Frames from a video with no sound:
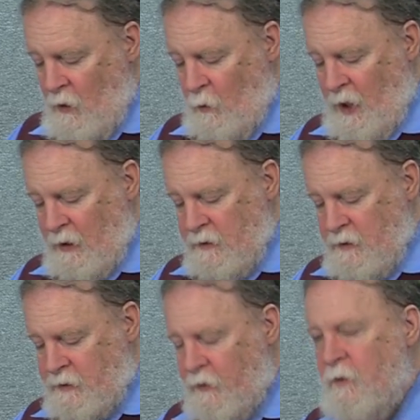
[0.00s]
Well,
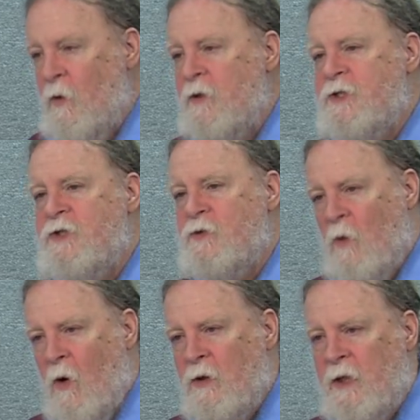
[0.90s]
so the more
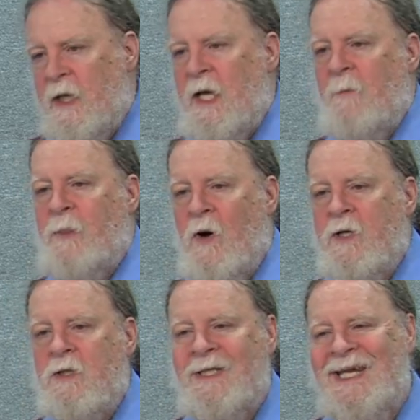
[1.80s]
strongly a
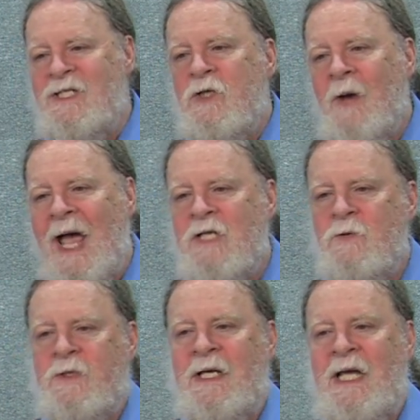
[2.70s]
particle interacts
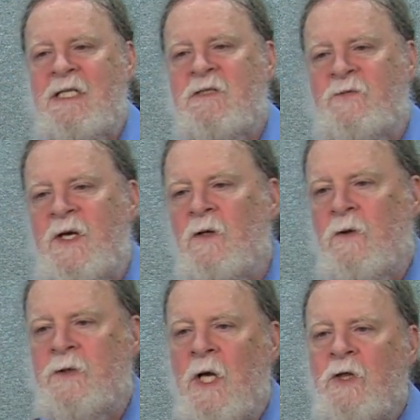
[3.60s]
with the Higgs
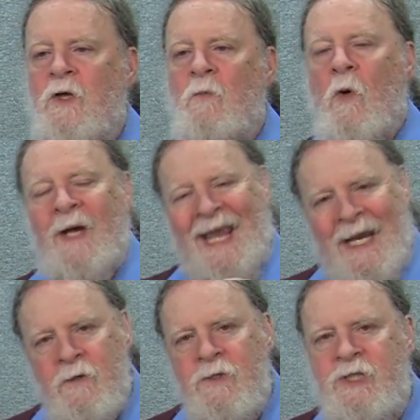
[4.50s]
field, the more
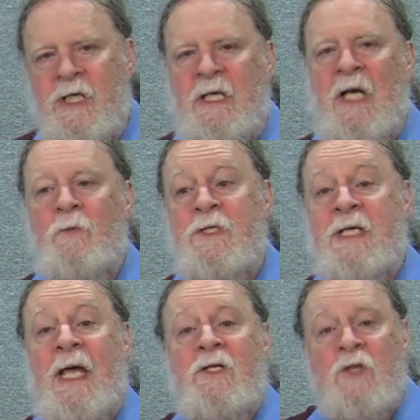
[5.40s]
energy it would
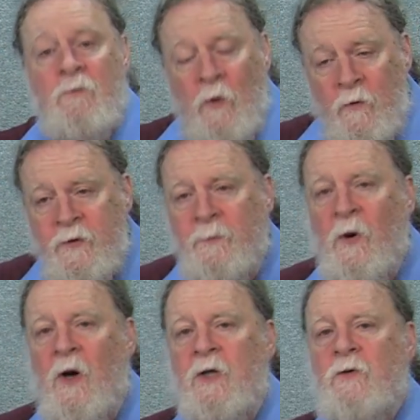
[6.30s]
take to move the
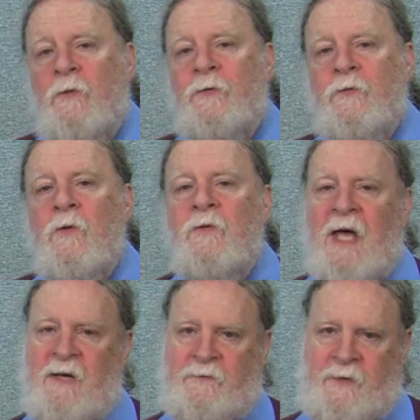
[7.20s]
particle through
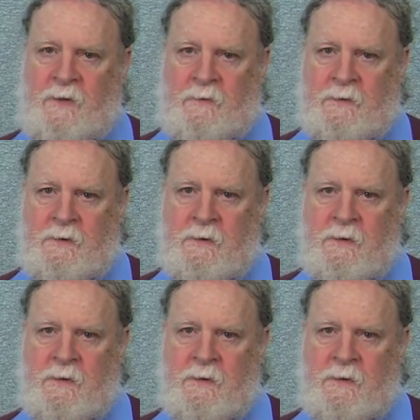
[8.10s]
that field.